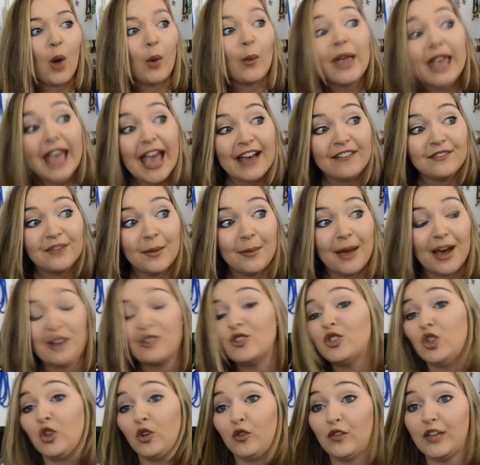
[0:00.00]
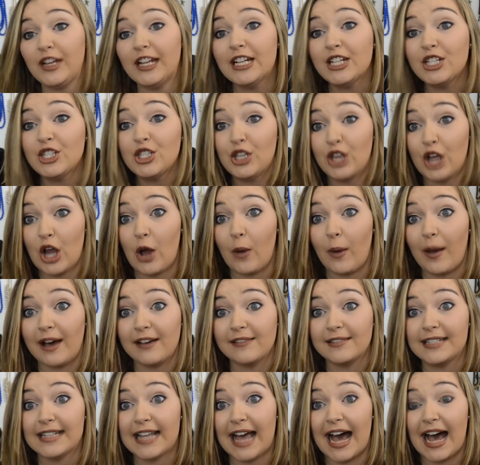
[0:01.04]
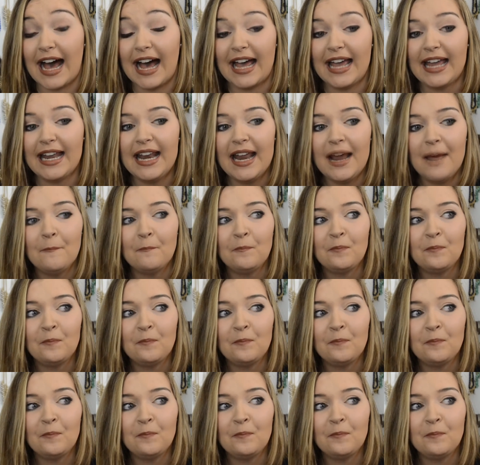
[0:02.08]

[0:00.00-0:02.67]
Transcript: We have about 2 feet of snow outside.